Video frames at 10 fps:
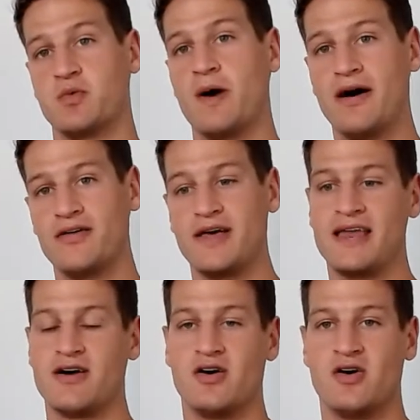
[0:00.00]
well,
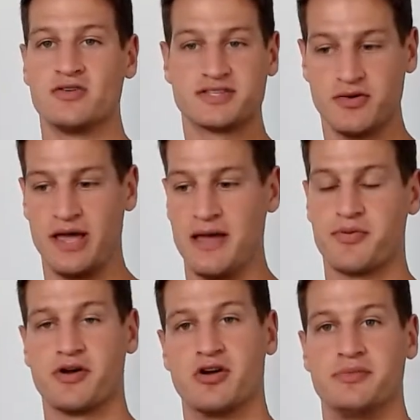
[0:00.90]
and also
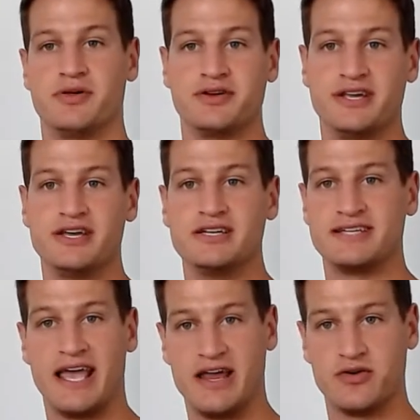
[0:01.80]
hampering our ability to
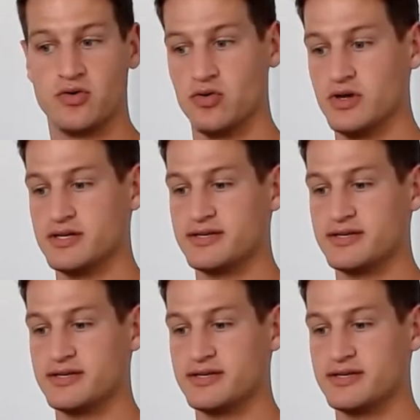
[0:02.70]
handle